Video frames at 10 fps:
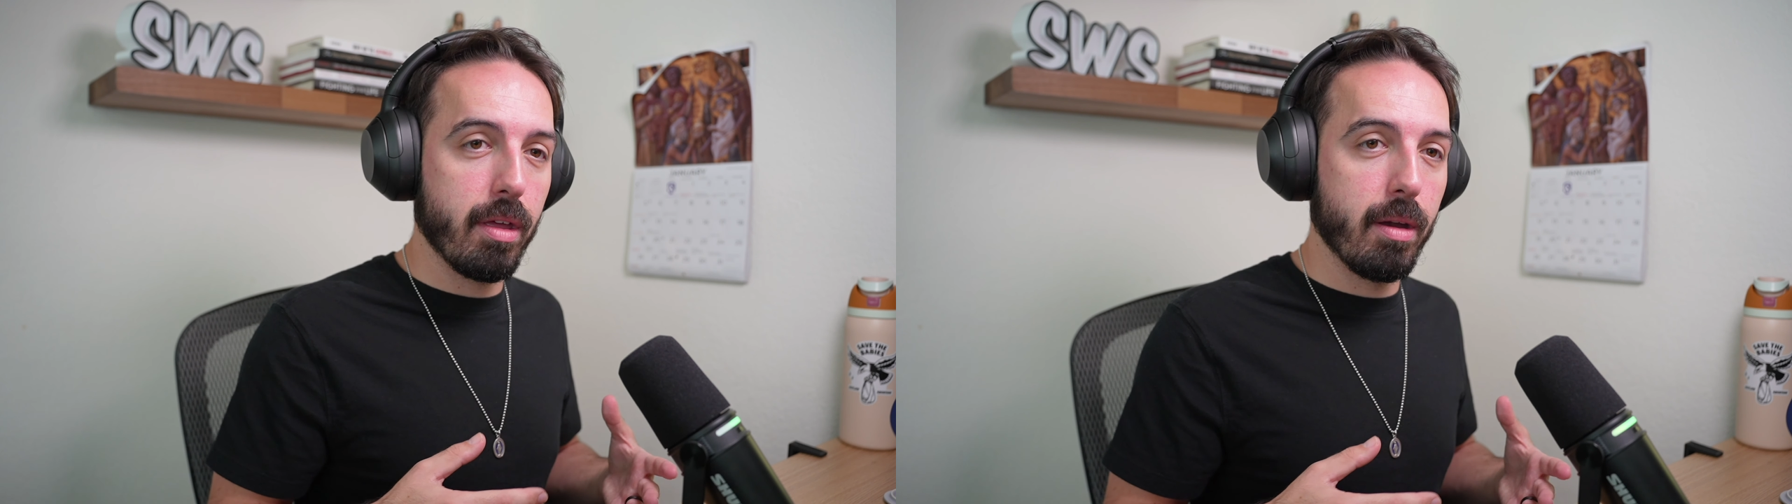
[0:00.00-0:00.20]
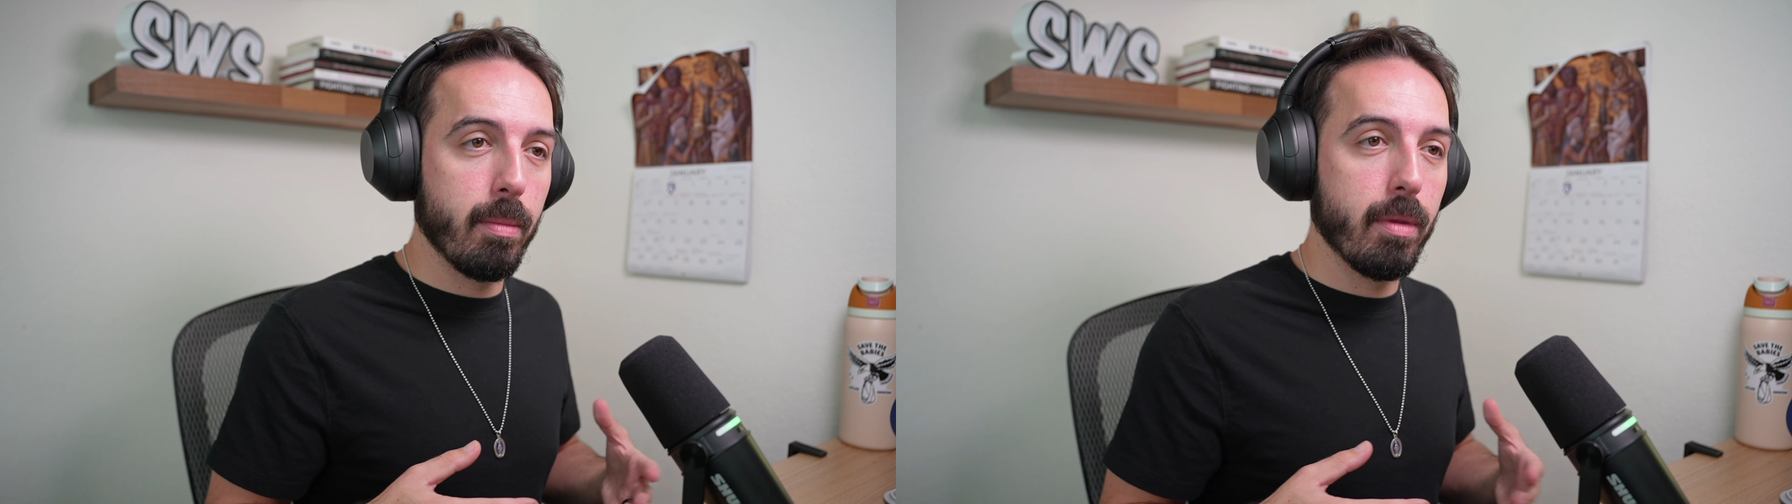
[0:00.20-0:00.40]

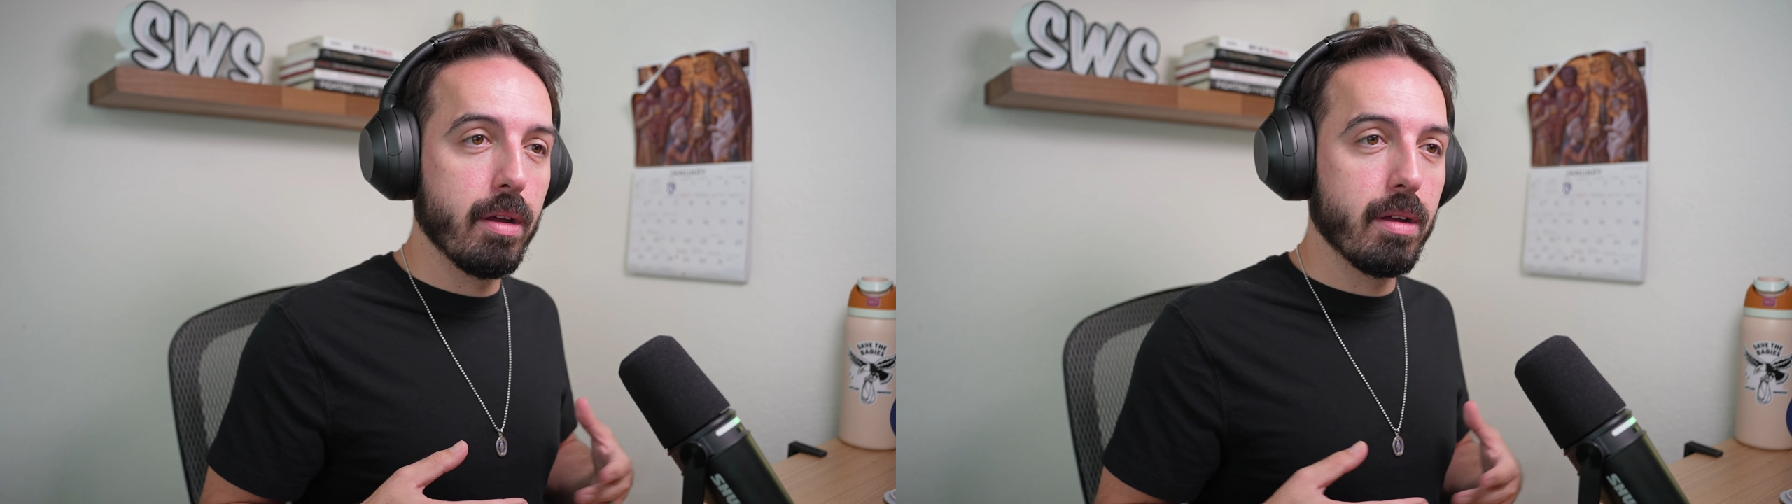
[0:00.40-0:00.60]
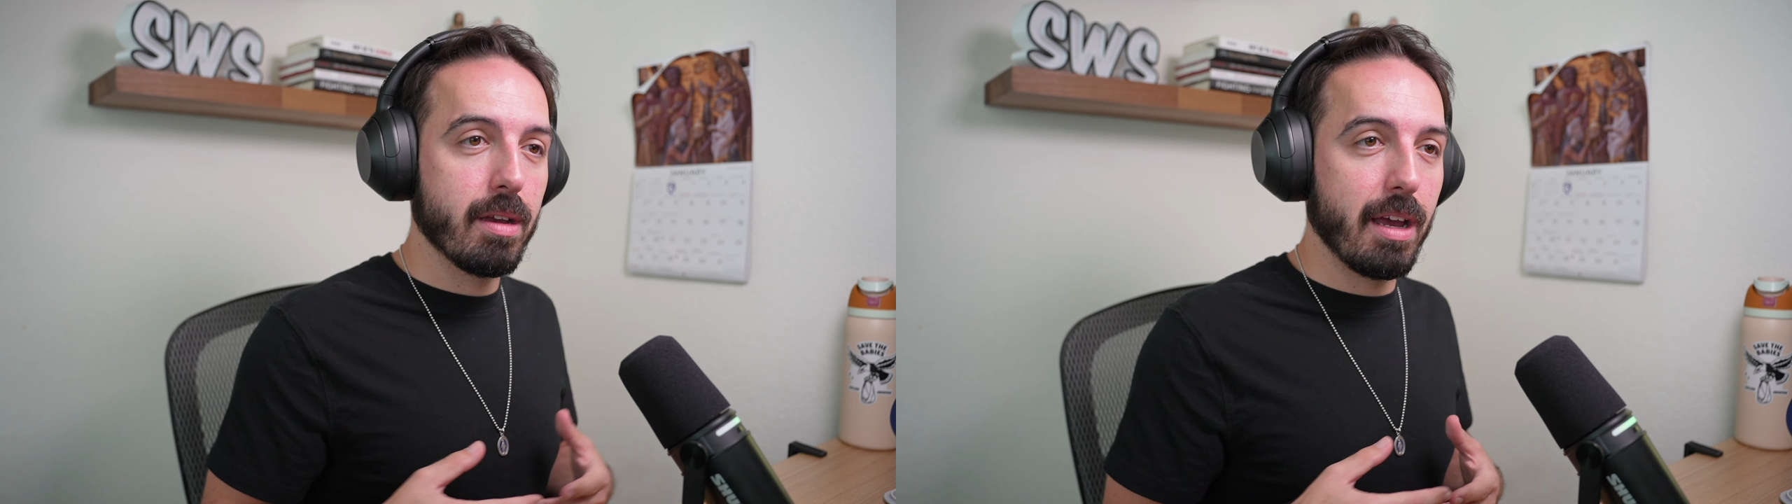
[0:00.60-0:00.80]
them
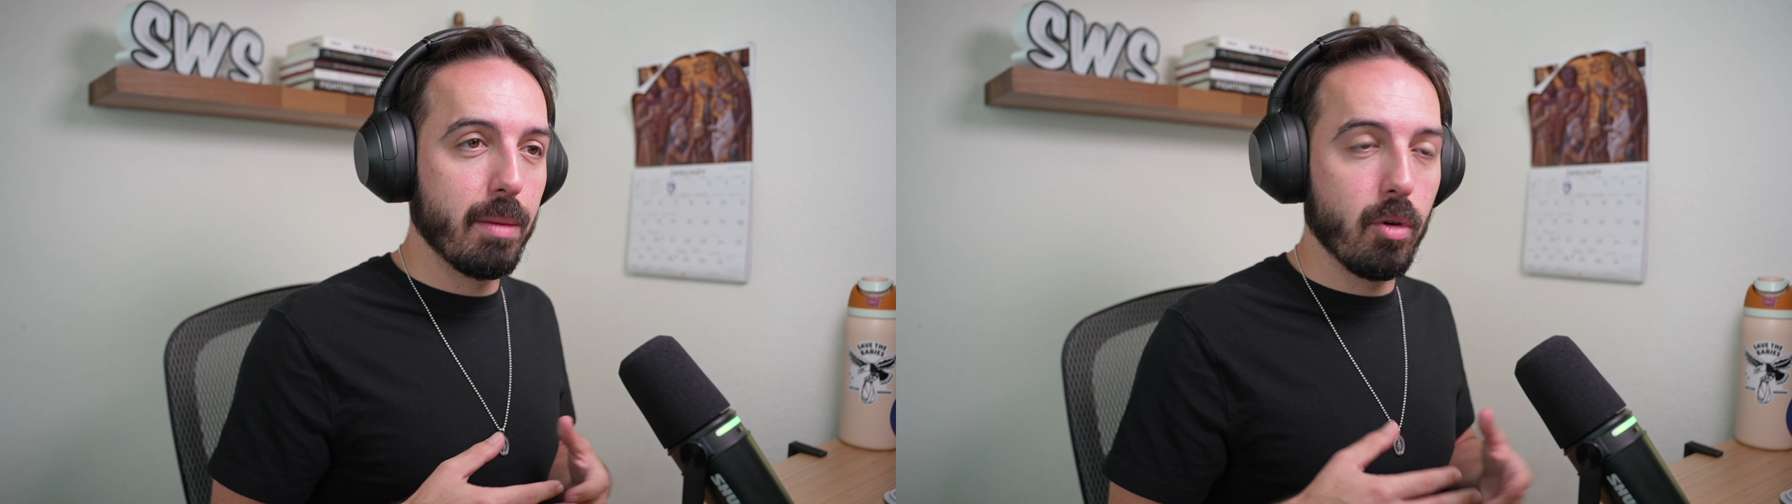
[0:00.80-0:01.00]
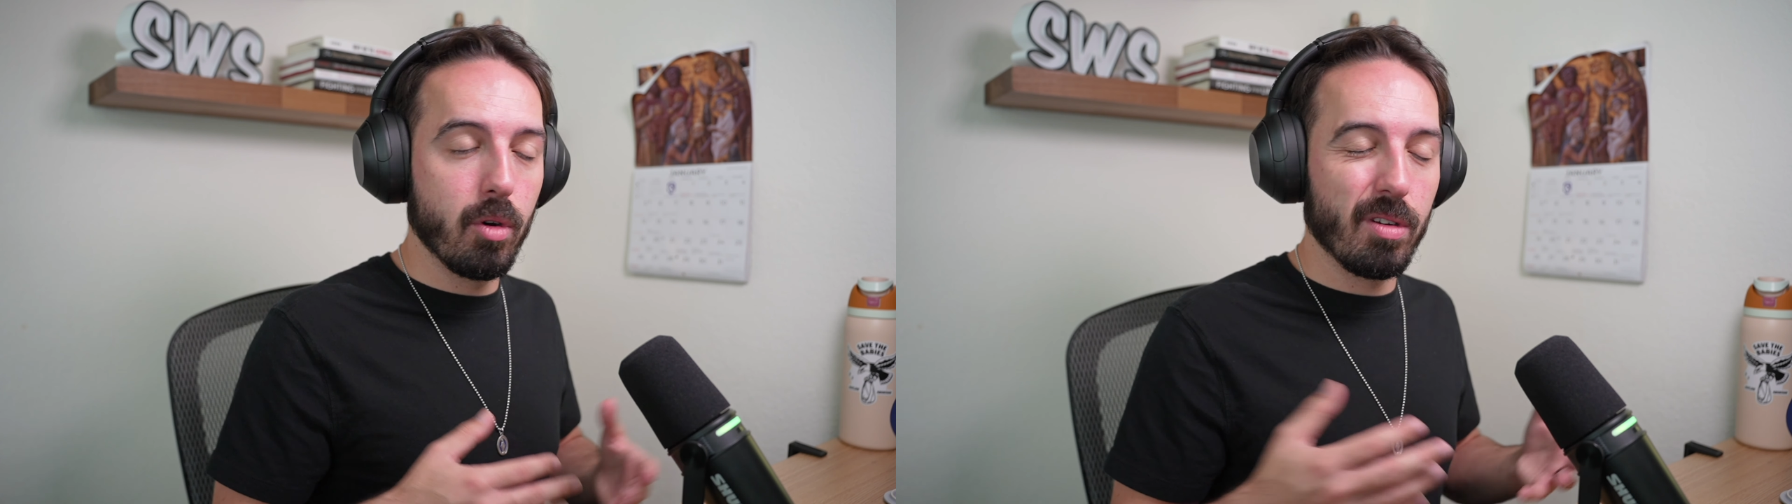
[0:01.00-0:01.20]
in
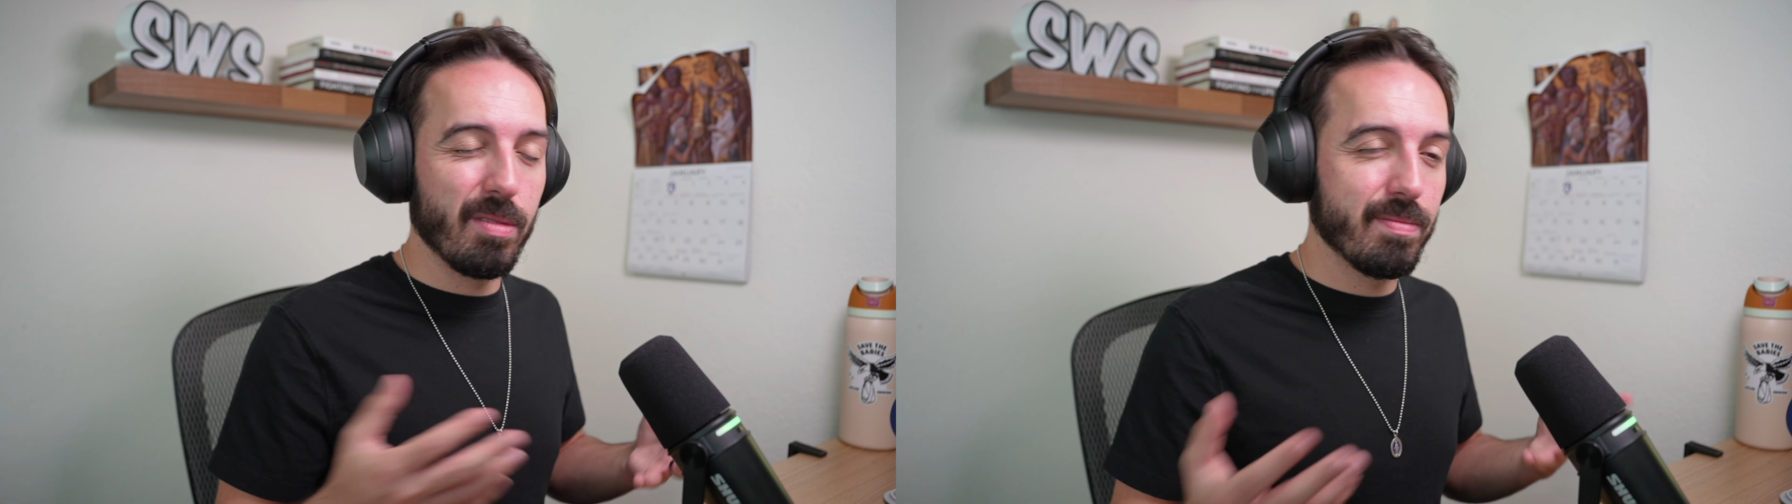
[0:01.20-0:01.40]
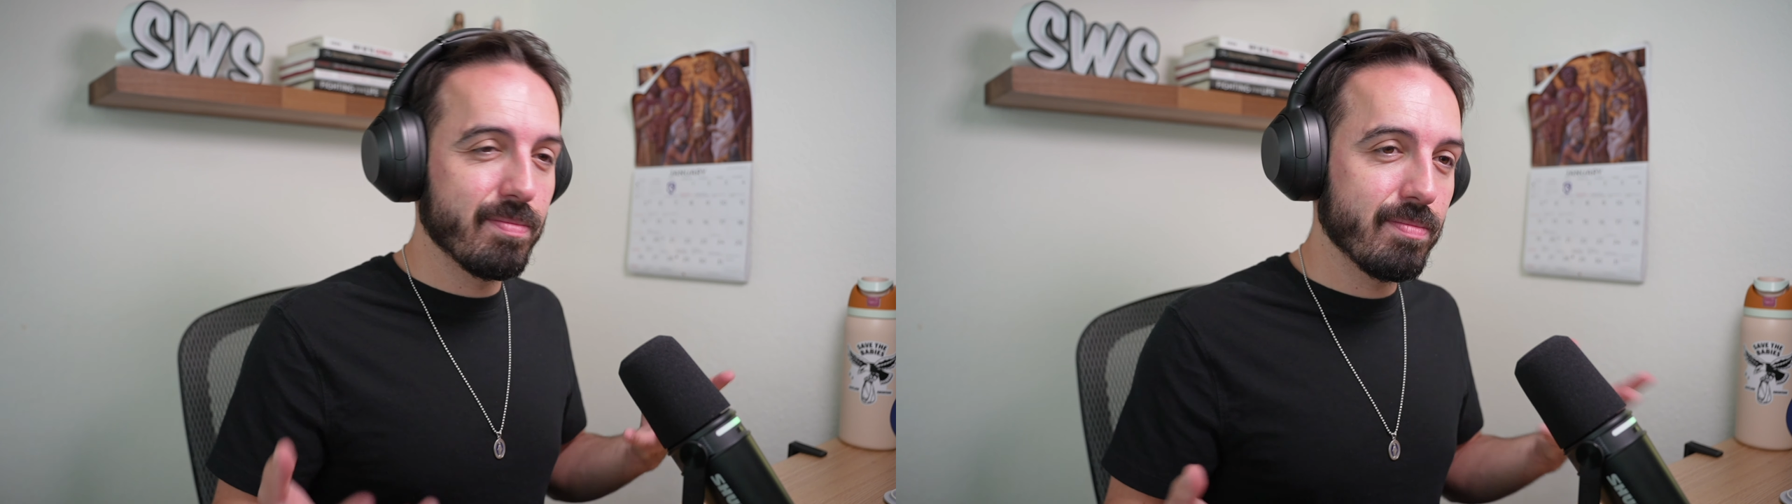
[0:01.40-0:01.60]
a more